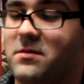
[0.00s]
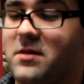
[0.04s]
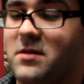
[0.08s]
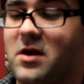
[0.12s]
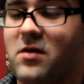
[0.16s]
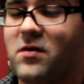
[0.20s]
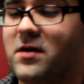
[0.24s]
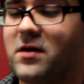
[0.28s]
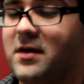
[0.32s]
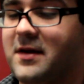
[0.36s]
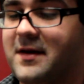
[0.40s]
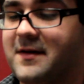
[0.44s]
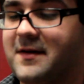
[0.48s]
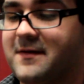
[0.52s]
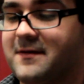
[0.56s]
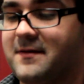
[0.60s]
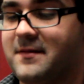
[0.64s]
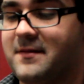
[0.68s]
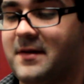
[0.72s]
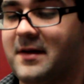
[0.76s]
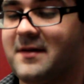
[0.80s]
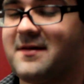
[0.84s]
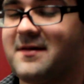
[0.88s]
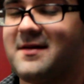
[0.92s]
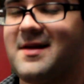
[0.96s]
It really
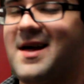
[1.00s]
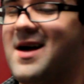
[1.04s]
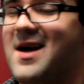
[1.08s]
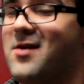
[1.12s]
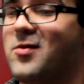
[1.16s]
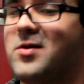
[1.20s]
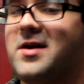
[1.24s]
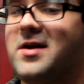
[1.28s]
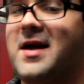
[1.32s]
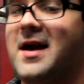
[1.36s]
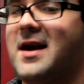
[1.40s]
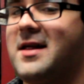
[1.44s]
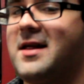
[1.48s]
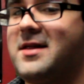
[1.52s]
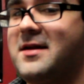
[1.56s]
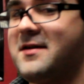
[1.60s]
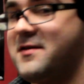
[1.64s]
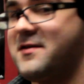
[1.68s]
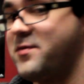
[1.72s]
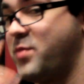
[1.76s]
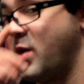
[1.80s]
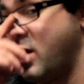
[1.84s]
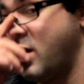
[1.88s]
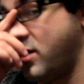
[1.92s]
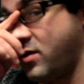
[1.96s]
isn't. It's not really anything
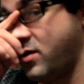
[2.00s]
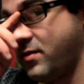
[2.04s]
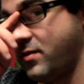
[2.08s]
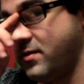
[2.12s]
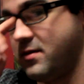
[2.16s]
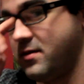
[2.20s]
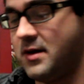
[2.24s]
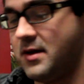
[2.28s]
special.